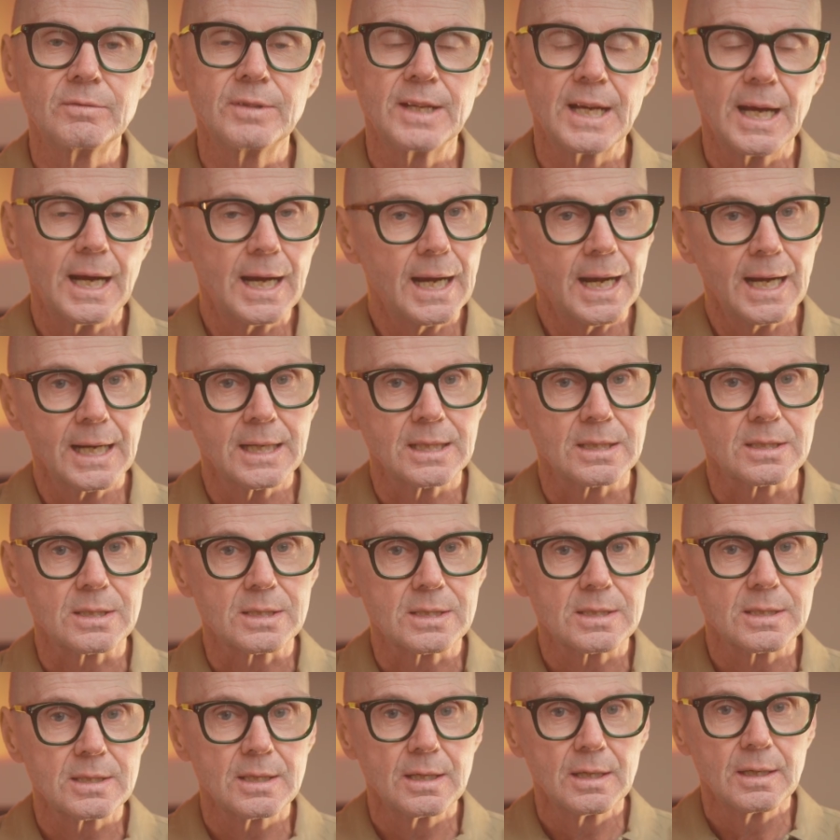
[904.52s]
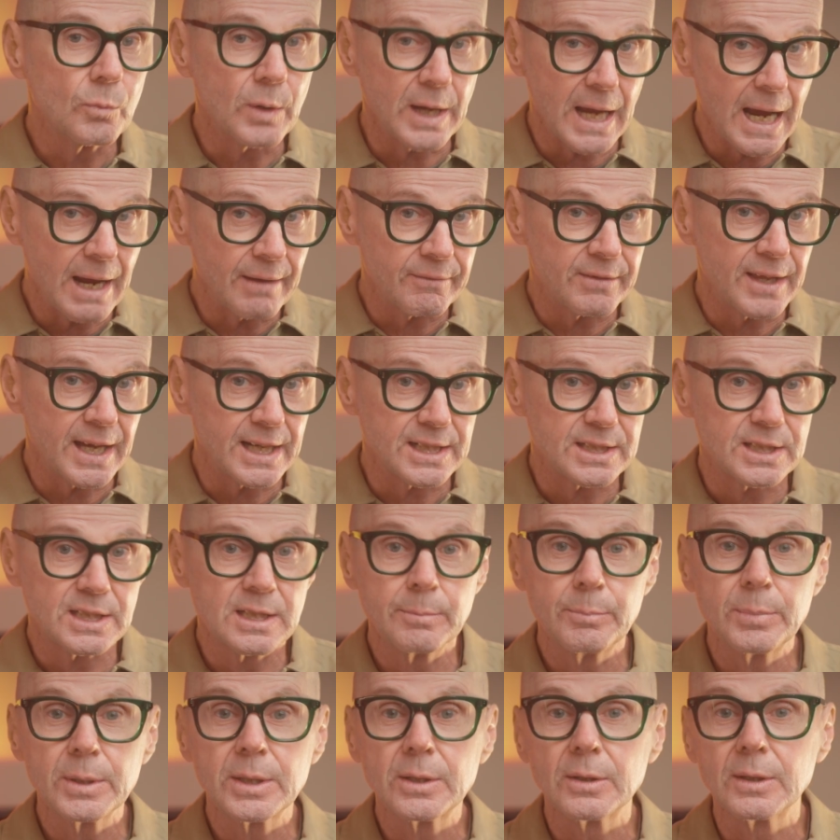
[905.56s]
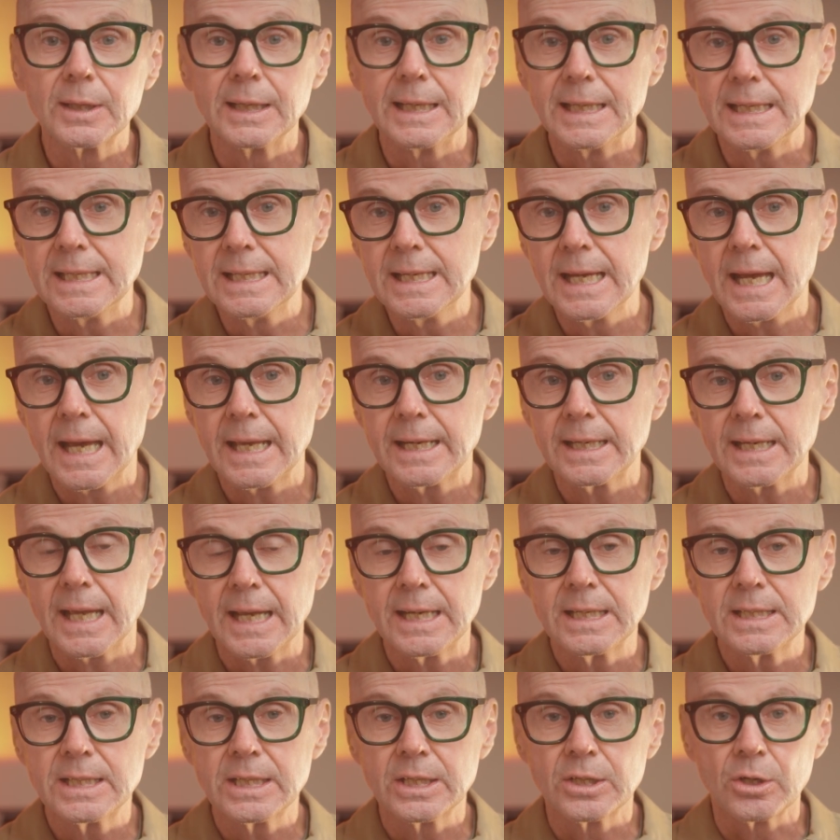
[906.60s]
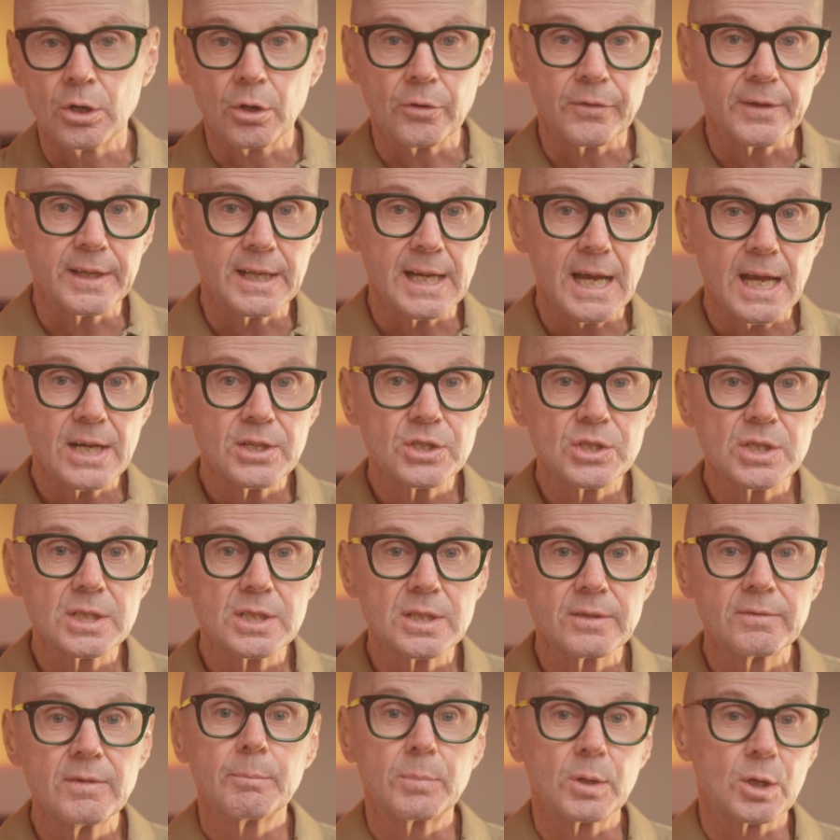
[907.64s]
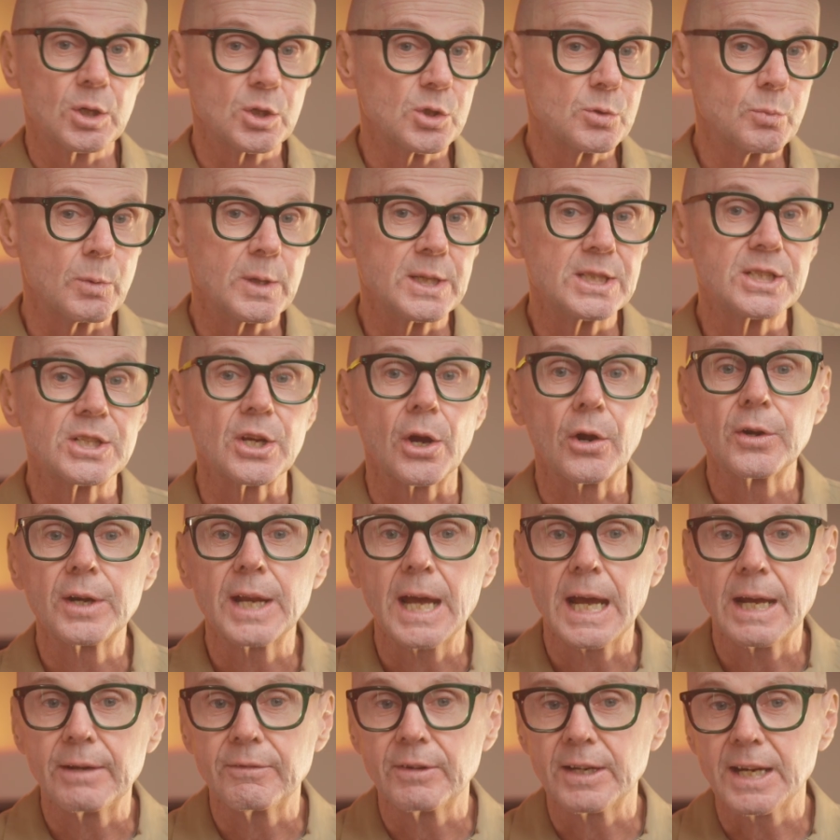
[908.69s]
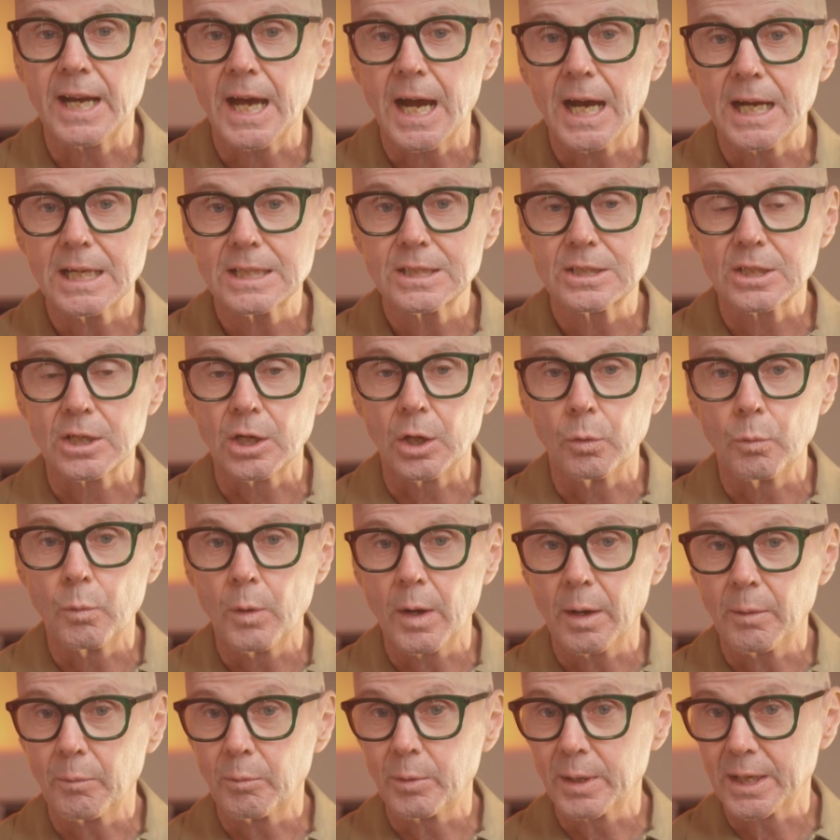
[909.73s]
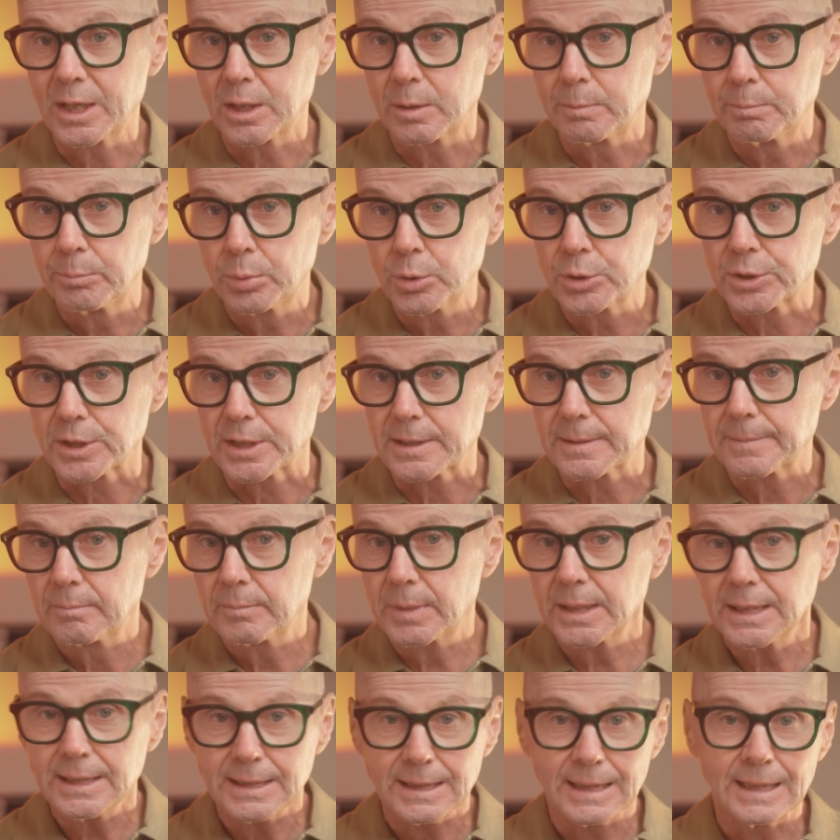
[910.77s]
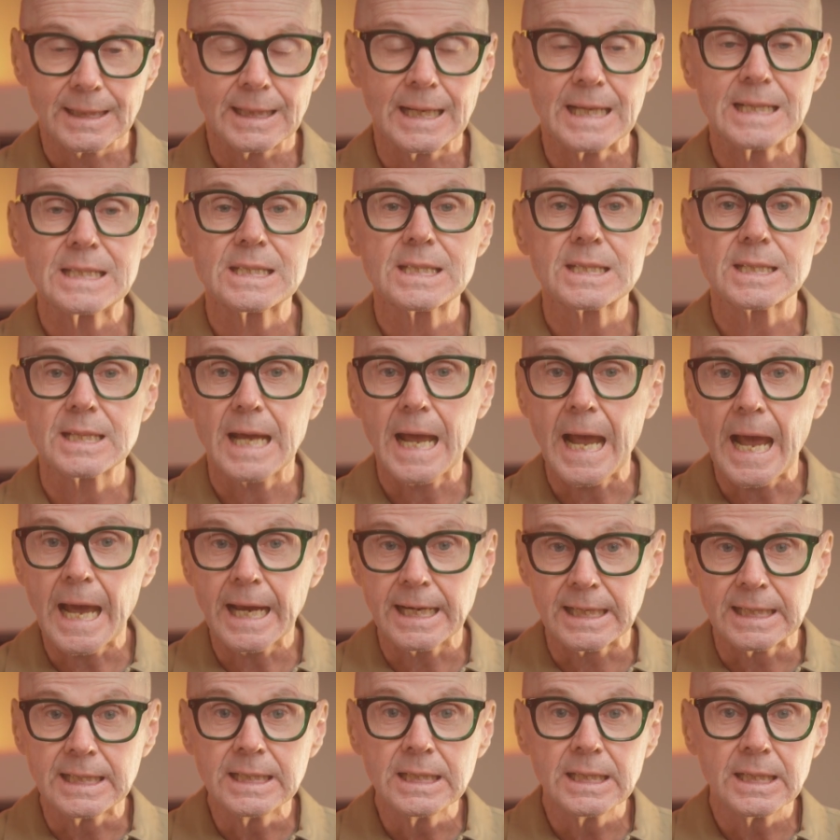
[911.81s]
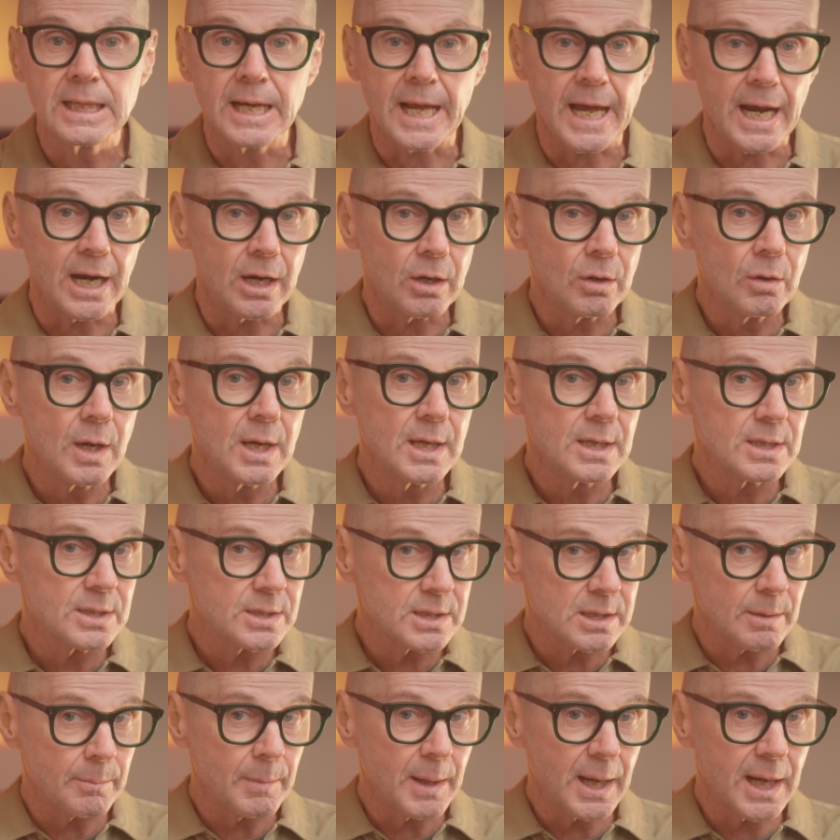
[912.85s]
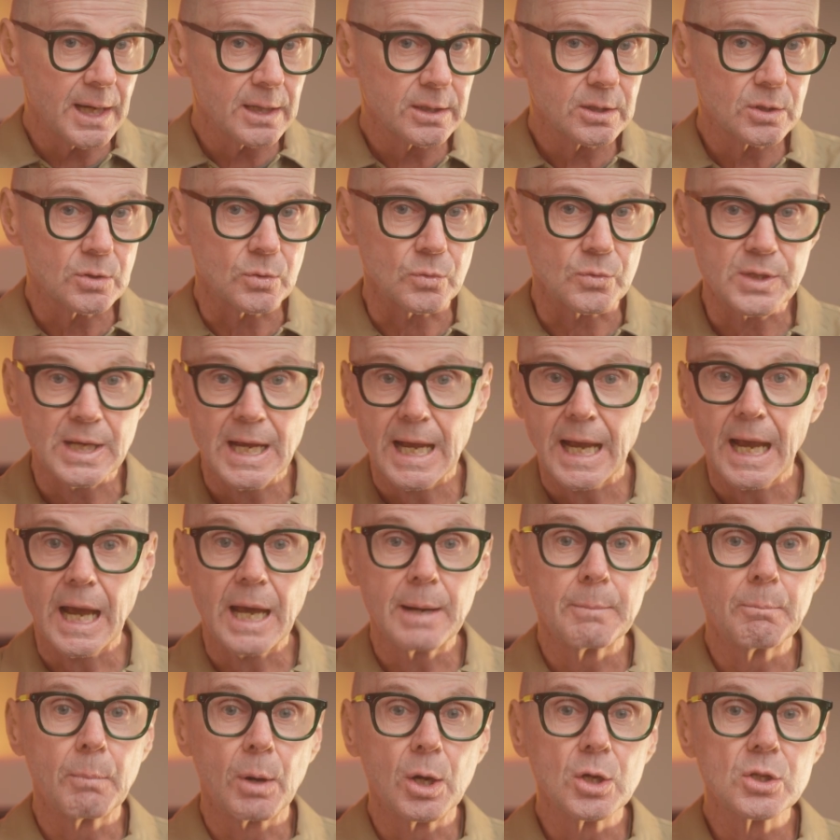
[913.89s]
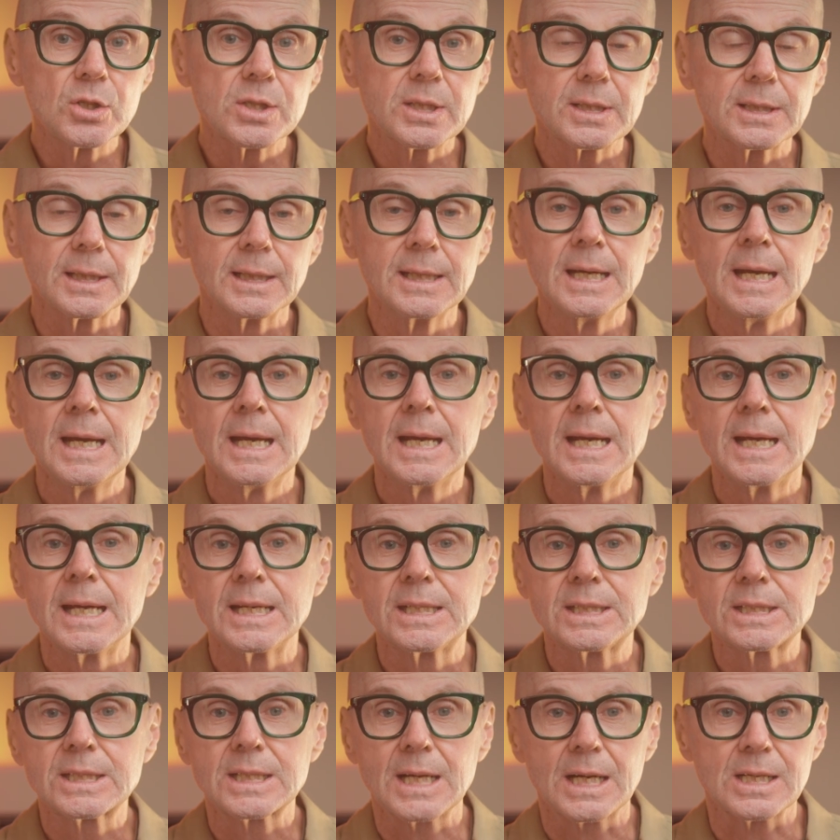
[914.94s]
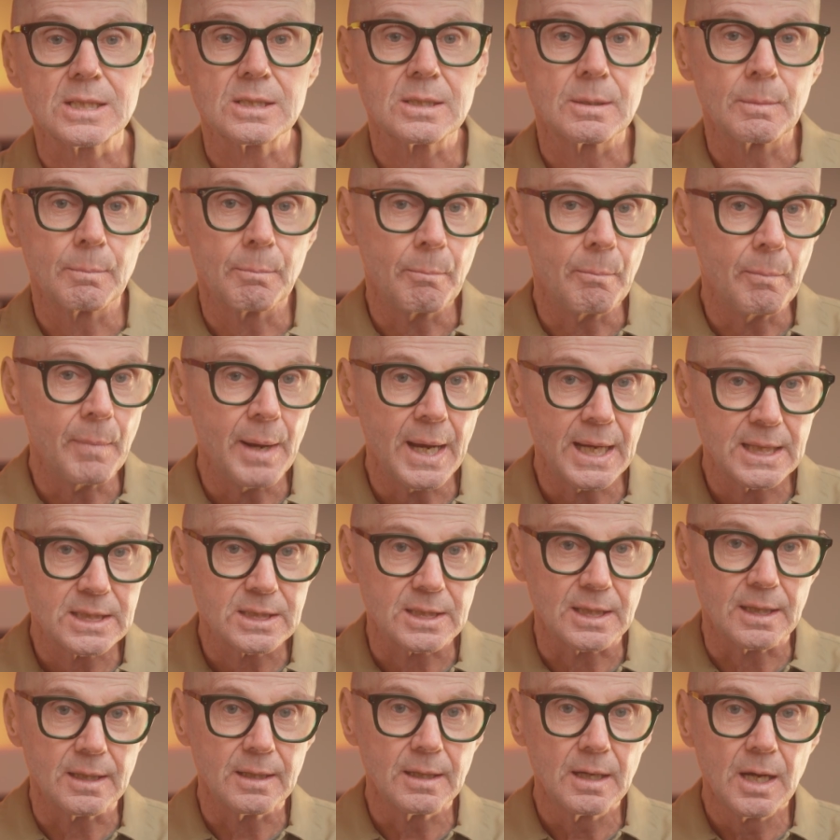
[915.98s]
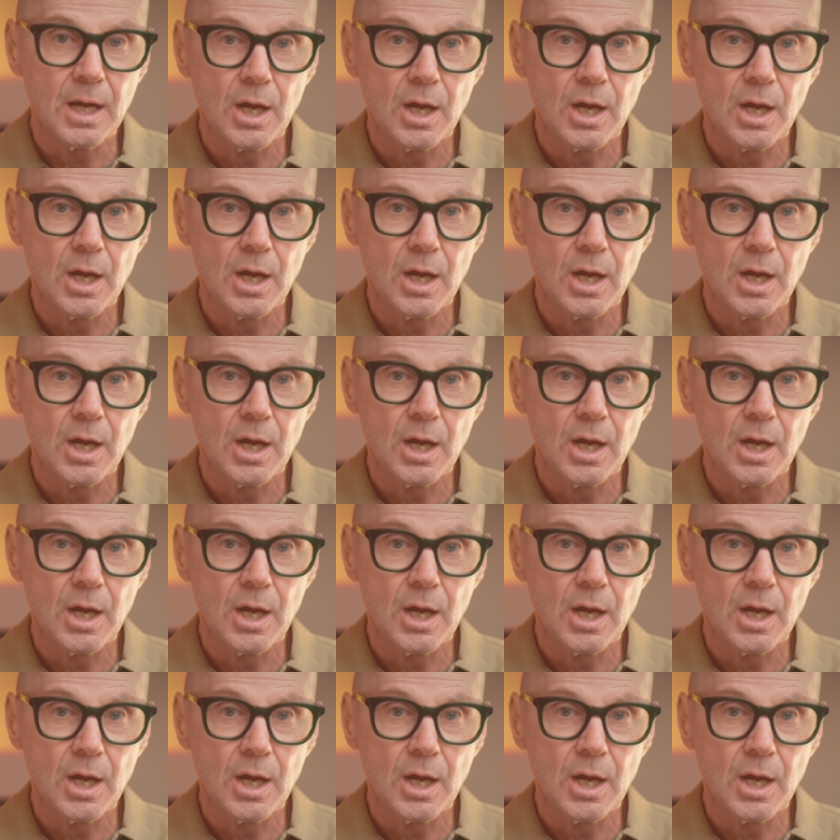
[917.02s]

wir Angst. We have that typical en ending on the adjective because we don't have an article where we could put it. But let's add in now some articles. And mostly it doesn't matter